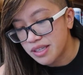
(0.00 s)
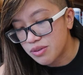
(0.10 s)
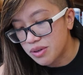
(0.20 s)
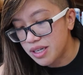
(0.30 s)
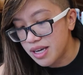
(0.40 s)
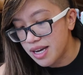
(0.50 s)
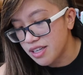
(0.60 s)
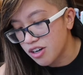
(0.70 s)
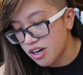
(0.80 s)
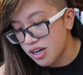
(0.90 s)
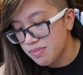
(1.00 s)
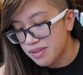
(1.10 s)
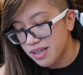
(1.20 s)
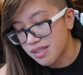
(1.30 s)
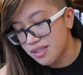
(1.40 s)
28 carbs,
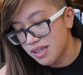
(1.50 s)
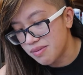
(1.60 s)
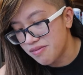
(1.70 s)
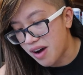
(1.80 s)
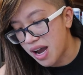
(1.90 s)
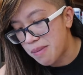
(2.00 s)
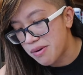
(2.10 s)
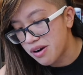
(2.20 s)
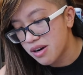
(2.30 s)
16 fiber,